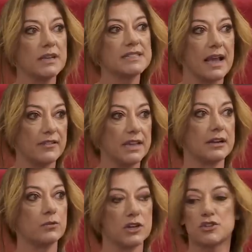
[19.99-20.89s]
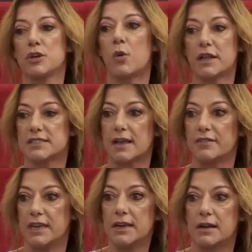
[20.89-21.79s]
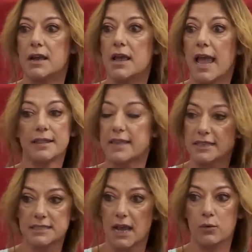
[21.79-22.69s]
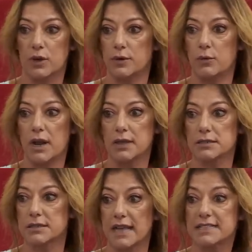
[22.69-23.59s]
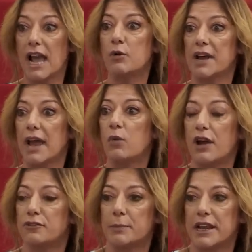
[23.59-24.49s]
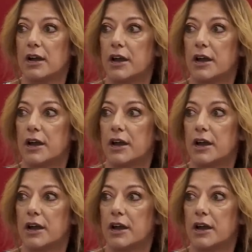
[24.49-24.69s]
wants Dobby here when she wants Dobby here. And that's not what we want. That's not what I want for my